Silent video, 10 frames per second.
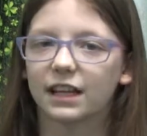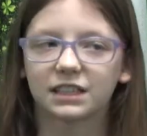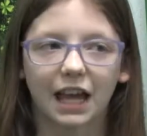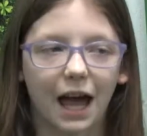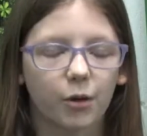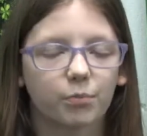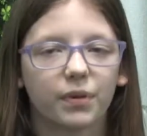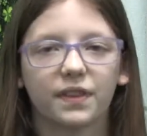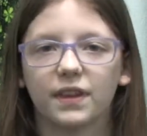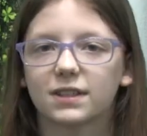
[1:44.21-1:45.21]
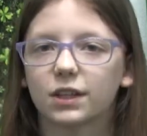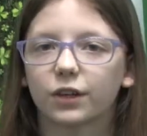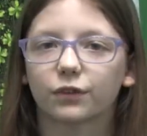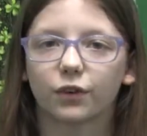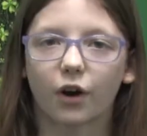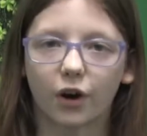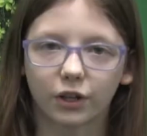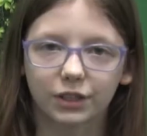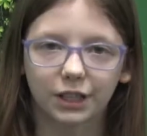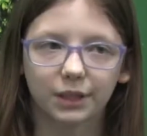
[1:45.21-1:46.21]
and a tap, but this year for
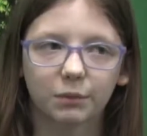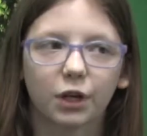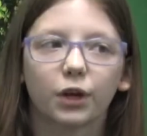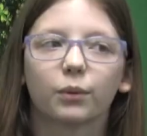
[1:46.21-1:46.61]
our team,